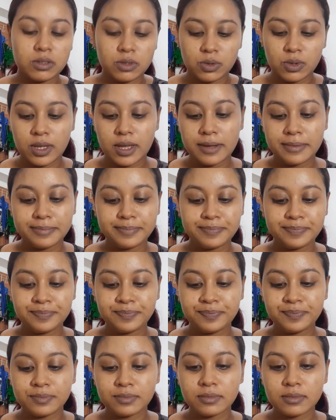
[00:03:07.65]
So
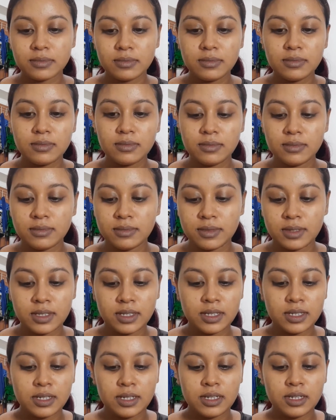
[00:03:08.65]
yeah.